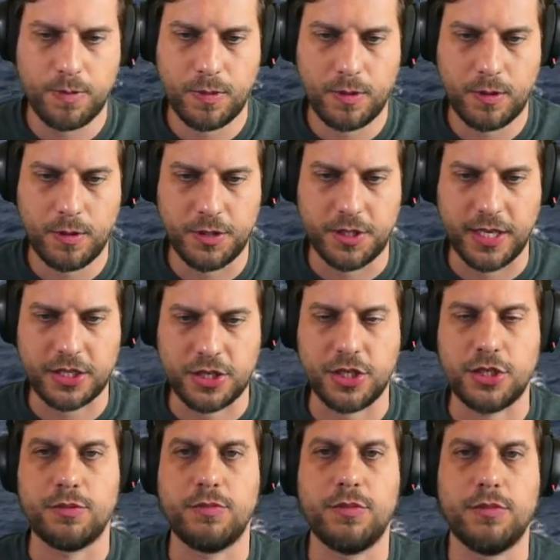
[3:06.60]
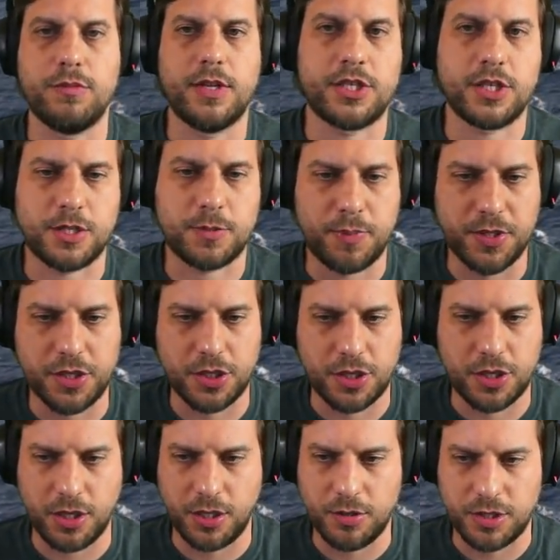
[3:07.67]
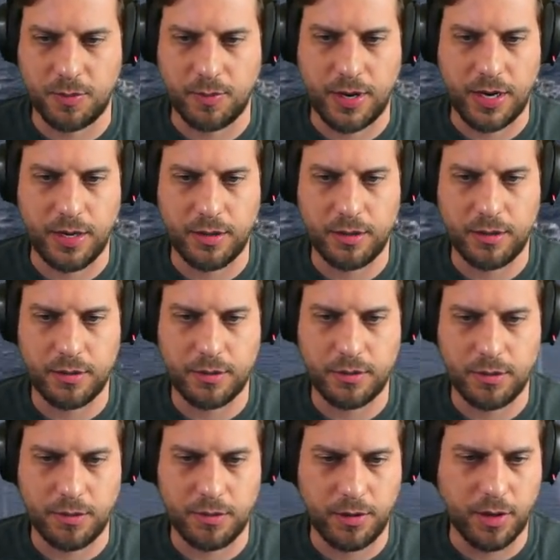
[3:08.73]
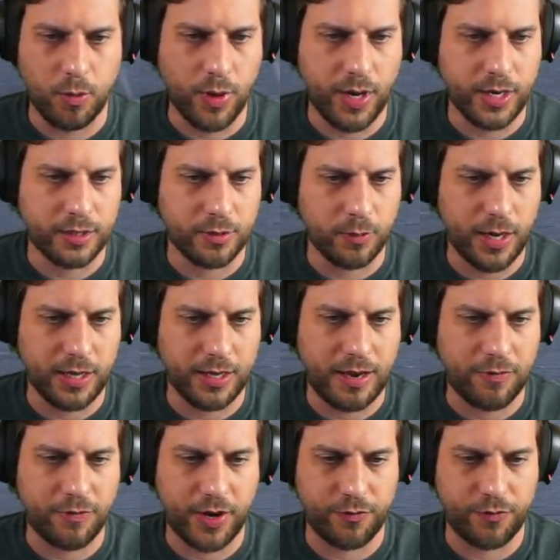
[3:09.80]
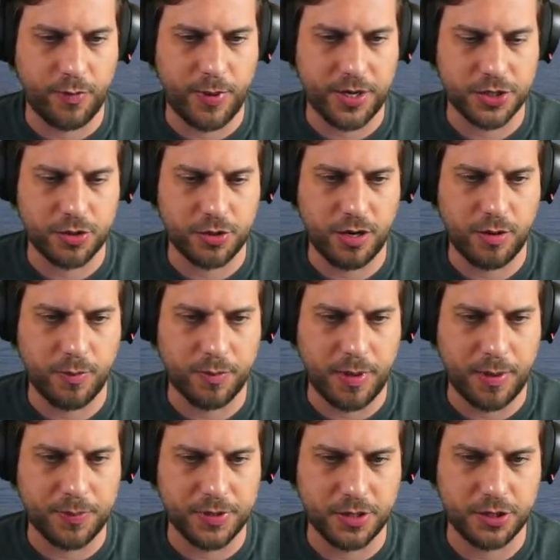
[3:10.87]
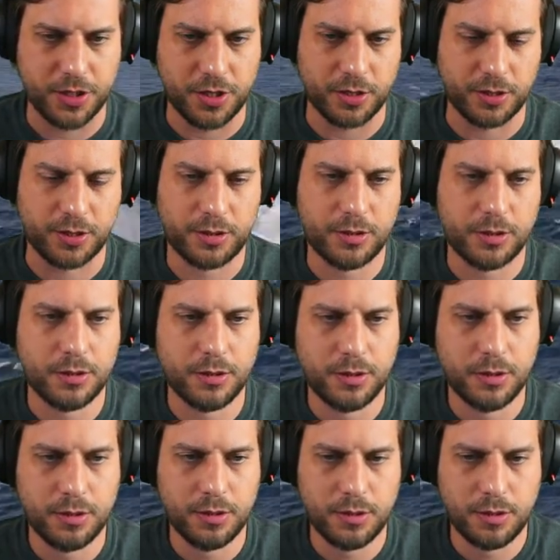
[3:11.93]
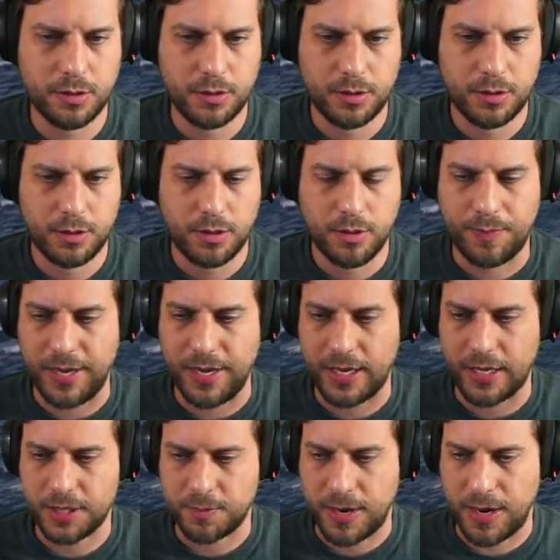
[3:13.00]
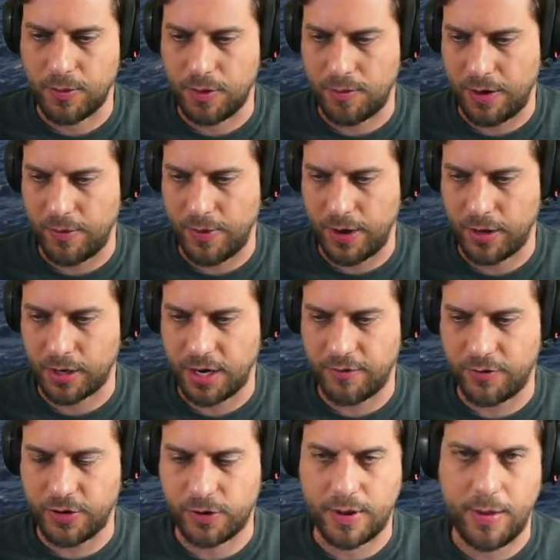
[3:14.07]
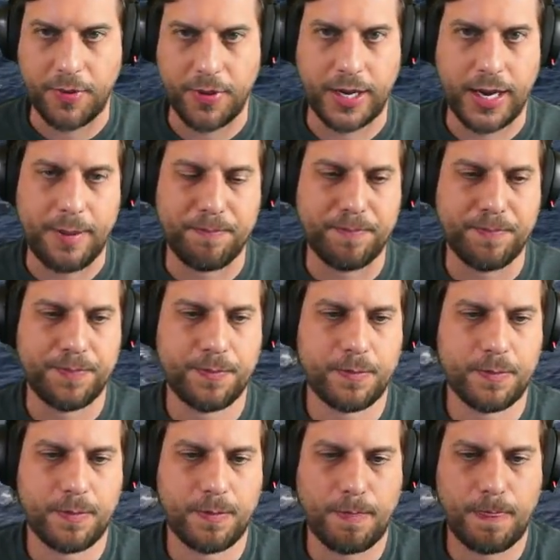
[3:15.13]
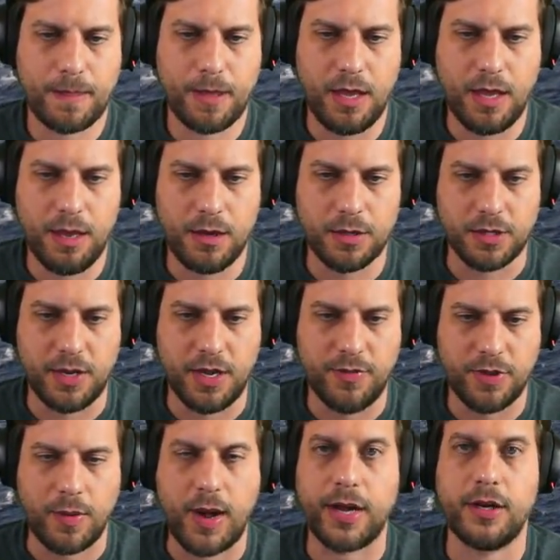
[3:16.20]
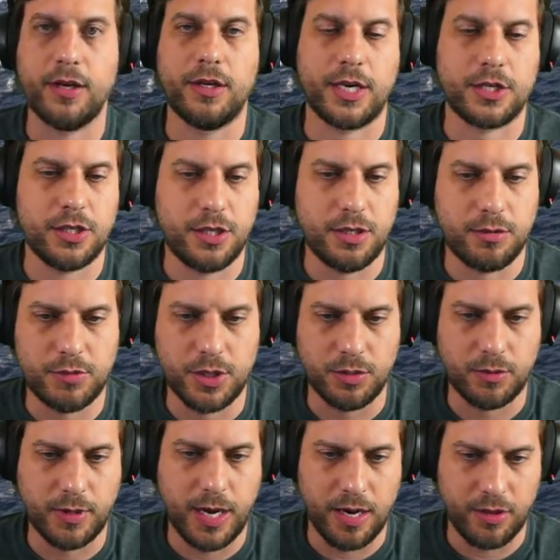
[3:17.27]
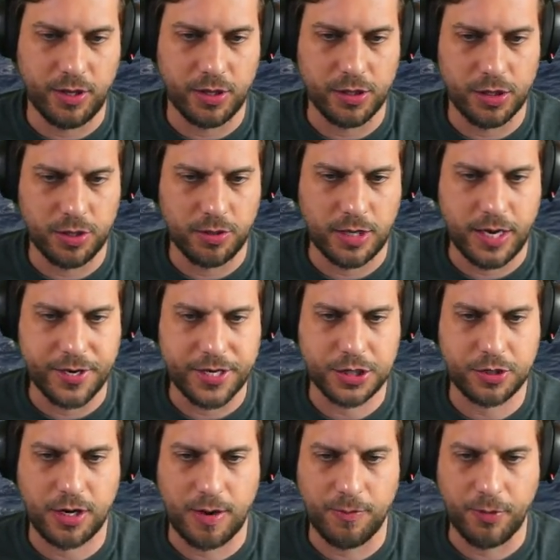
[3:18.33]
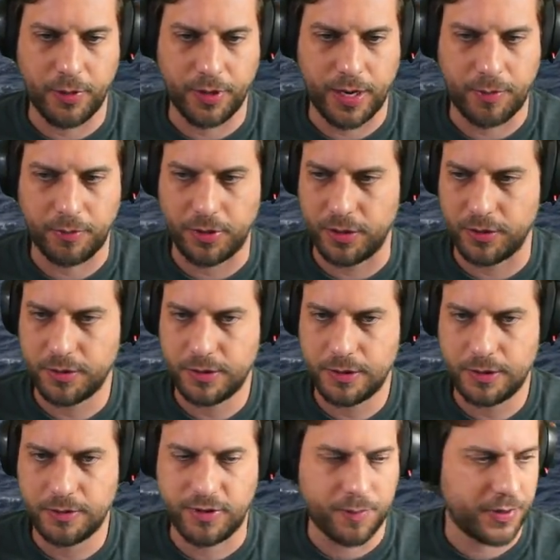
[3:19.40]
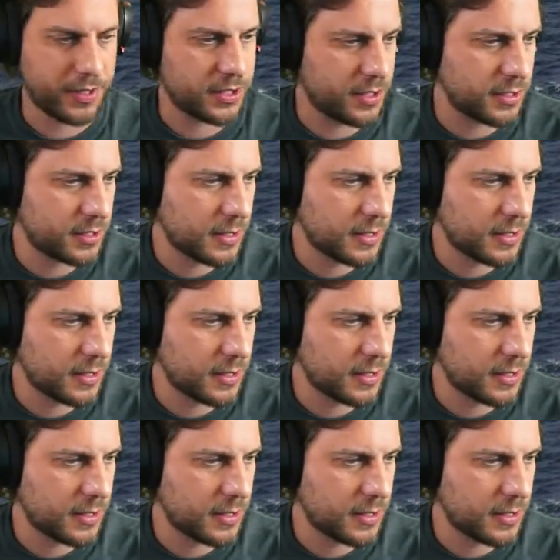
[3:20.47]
So that's just positioning, using my, winning that fight for my destroyer with my positioning. Being at a spot where my radar covered around the cap. Is that even though I couldn't actually do anything to shoot that destroyer, I'm the one who got him killed. If that makes sense.